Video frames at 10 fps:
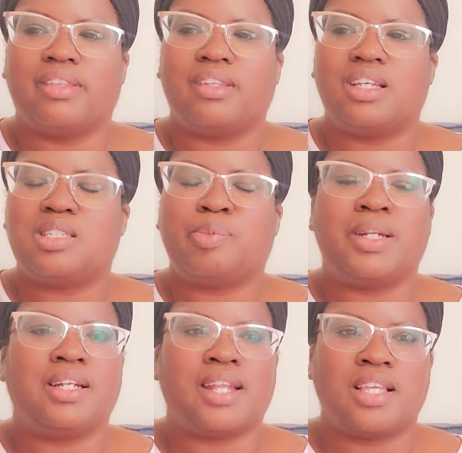it's been
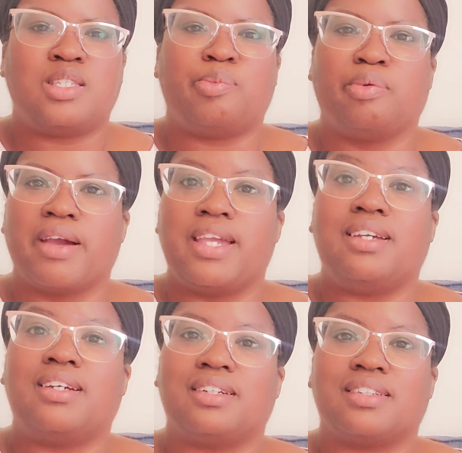a nice
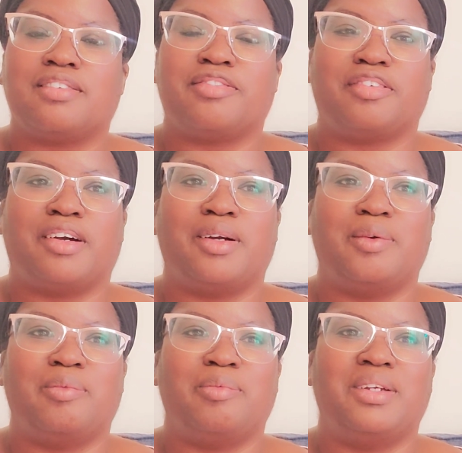break
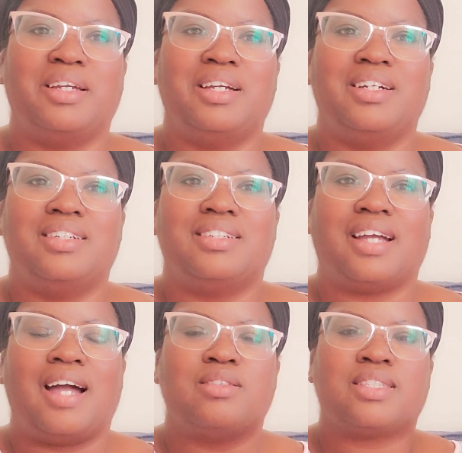from
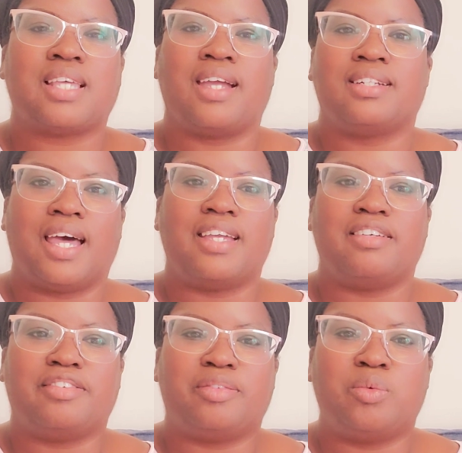outside
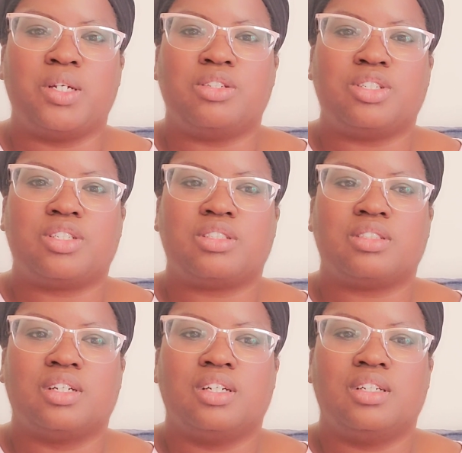life, which
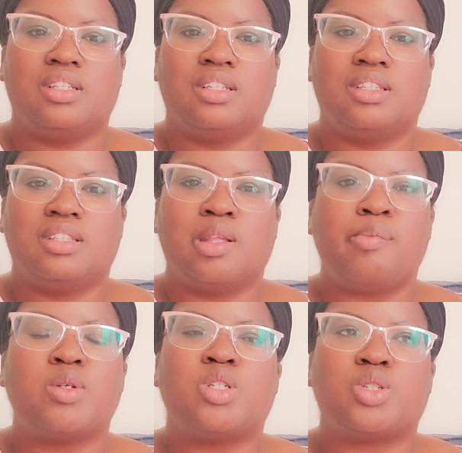the
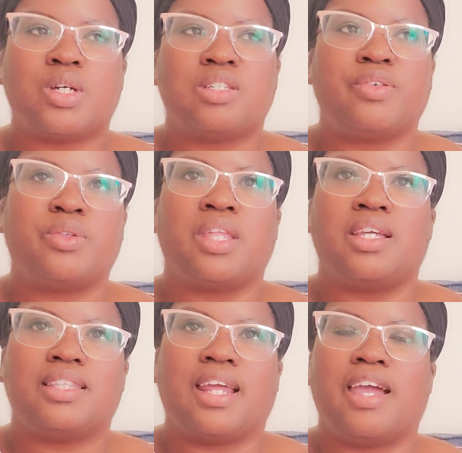most stressful
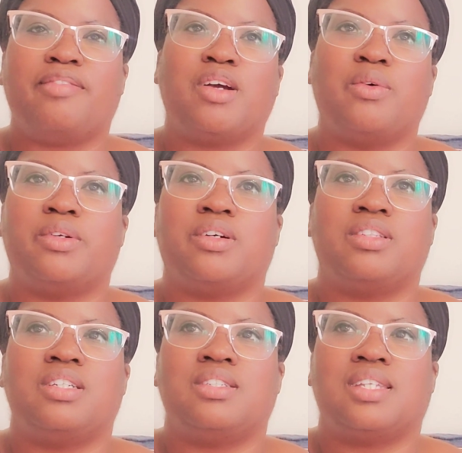thing that I have going on
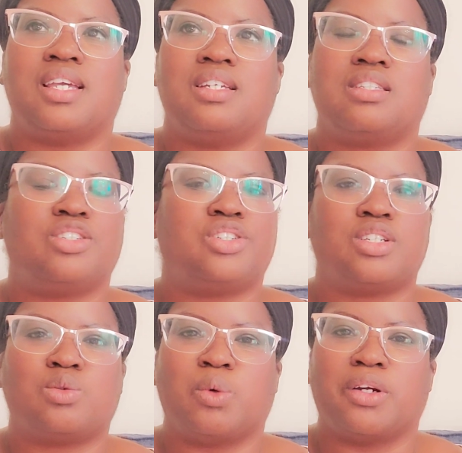these days is
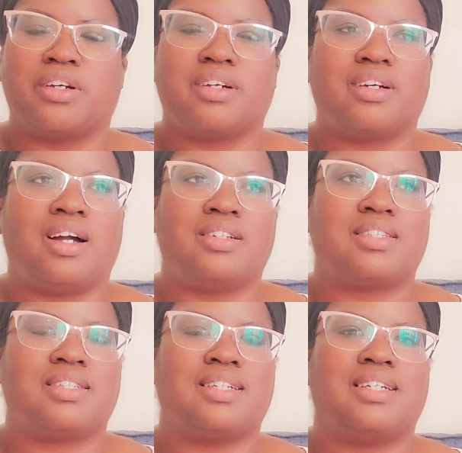just work,
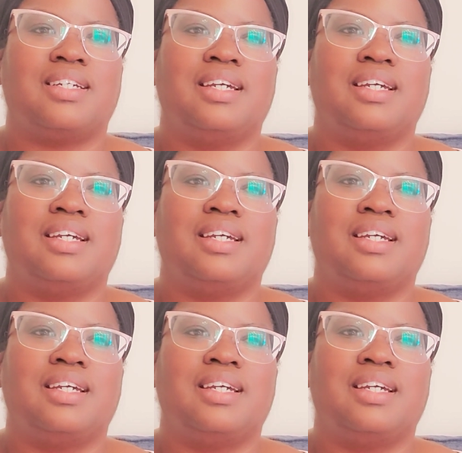honestly.